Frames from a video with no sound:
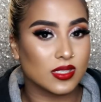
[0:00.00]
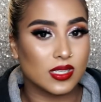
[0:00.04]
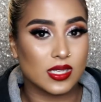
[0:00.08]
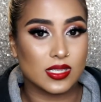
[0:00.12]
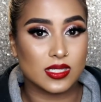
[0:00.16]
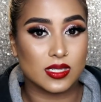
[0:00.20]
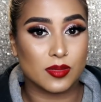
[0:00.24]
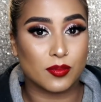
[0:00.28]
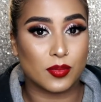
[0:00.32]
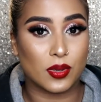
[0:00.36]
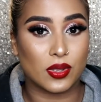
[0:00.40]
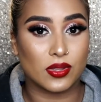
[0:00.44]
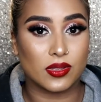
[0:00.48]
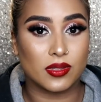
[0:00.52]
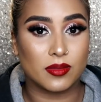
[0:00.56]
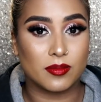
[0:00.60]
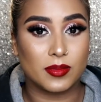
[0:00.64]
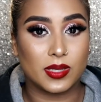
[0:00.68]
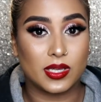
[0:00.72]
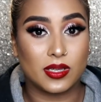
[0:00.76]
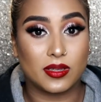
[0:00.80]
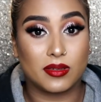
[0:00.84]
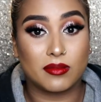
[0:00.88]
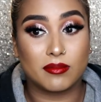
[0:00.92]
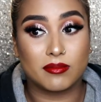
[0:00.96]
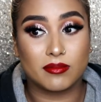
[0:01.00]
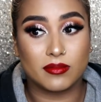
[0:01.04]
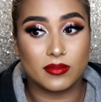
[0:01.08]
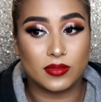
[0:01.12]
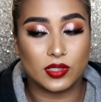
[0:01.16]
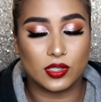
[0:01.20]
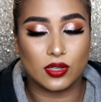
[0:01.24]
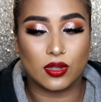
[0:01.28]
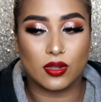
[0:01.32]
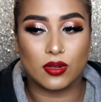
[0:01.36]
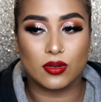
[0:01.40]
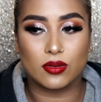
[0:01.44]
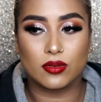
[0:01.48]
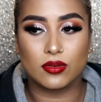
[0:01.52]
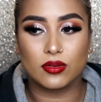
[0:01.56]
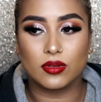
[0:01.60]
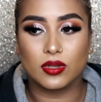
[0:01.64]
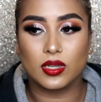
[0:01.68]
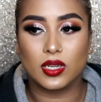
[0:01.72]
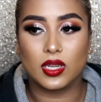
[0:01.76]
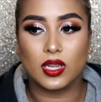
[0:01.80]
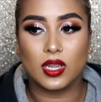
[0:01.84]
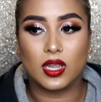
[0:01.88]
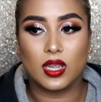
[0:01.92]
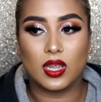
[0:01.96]
Does it bother me? No.
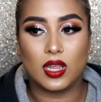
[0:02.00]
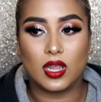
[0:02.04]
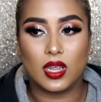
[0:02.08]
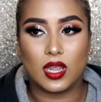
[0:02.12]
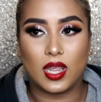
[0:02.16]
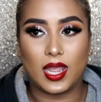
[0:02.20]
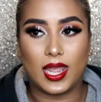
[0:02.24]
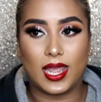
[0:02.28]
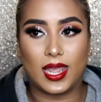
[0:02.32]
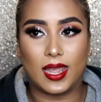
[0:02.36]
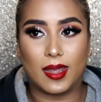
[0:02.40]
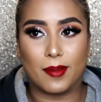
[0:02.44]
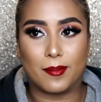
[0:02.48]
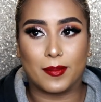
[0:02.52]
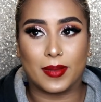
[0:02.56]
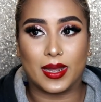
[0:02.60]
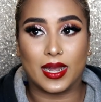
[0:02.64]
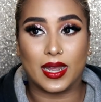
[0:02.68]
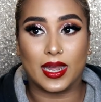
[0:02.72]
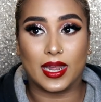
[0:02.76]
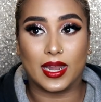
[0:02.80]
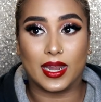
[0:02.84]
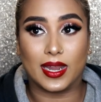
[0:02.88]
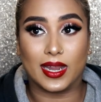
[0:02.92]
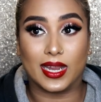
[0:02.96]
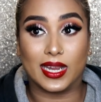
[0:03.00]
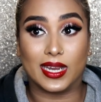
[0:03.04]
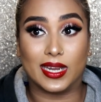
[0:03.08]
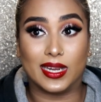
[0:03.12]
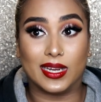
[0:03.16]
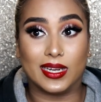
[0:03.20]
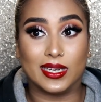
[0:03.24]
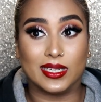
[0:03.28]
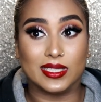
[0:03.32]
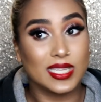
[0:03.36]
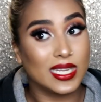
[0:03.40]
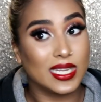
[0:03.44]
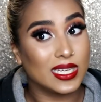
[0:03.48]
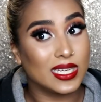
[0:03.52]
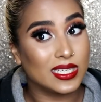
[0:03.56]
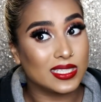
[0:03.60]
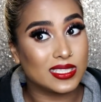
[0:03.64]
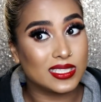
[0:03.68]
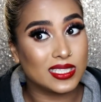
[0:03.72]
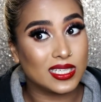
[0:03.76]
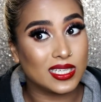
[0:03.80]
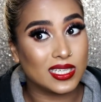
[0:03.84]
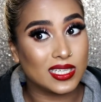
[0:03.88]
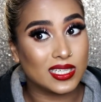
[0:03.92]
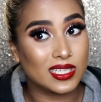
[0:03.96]
Am I
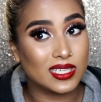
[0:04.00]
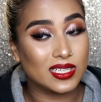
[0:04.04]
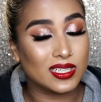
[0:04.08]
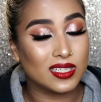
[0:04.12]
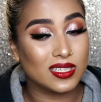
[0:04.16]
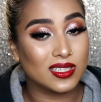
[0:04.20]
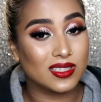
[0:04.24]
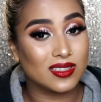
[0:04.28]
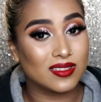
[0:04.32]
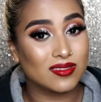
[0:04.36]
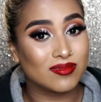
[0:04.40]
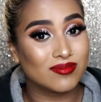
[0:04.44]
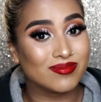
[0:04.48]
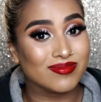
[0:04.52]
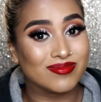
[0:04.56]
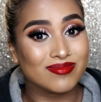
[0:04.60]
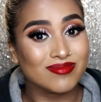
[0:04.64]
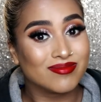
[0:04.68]
dating?